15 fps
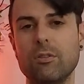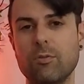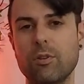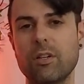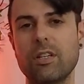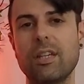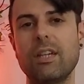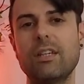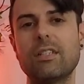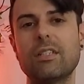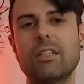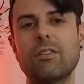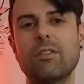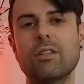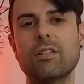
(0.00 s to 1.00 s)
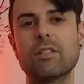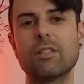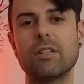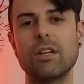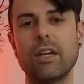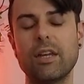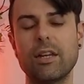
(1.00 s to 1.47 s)
want to take
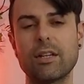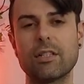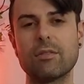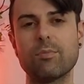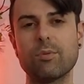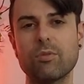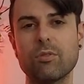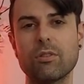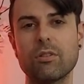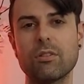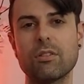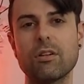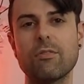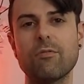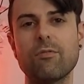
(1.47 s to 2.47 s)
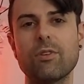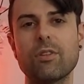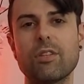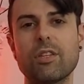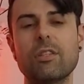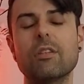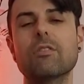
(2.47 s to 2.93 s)
seriously and explore yourself
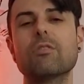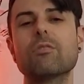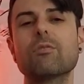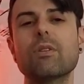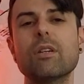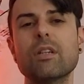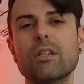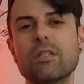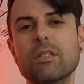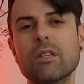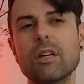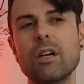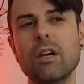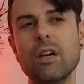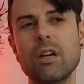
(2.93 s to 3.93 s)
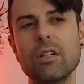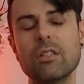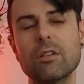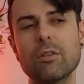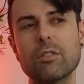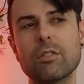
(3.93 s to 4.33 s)
with in those ways. So